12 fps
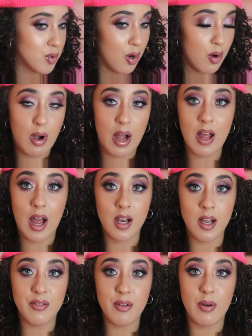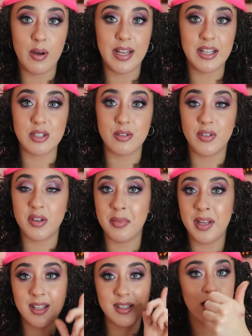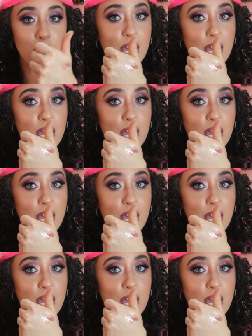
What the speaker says: So I love the foundation Fit Me.